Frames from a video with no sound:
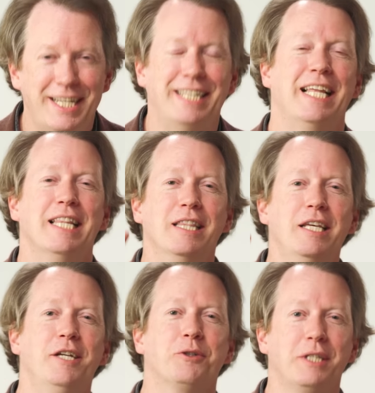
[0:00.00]
It has
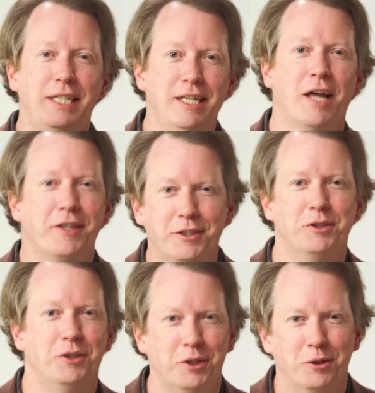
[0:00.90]
literally nothing to
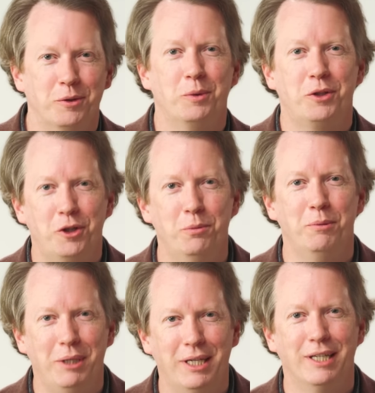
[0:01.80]
do with
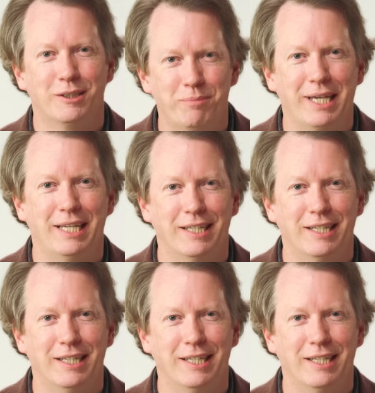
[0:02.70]
human beings making